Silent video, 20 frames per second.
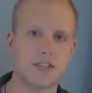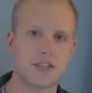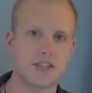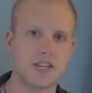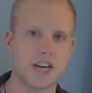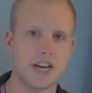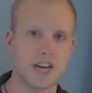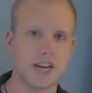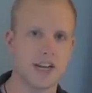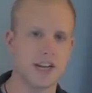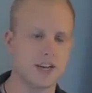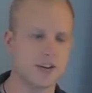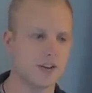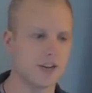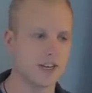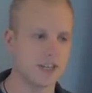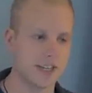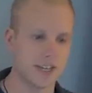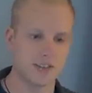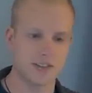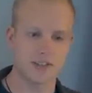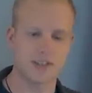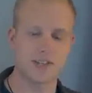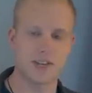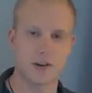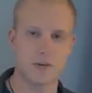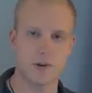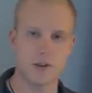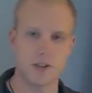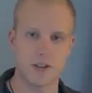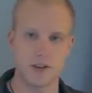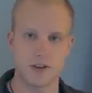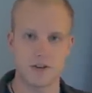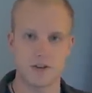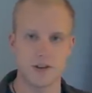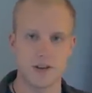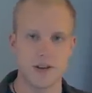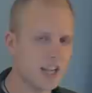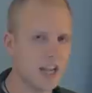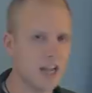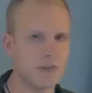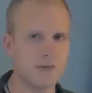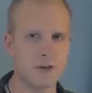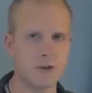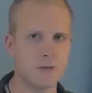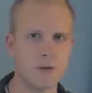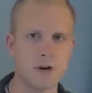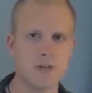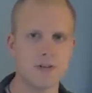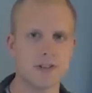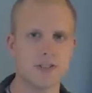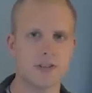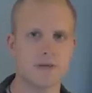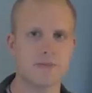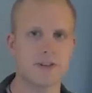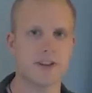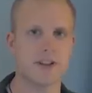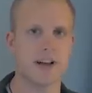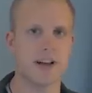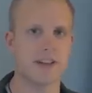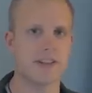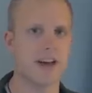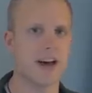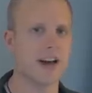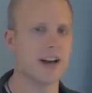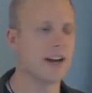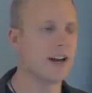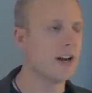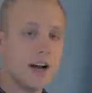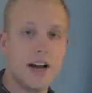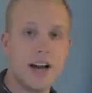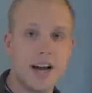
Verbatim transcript: stick and you can take the stick with you if you move or something like that.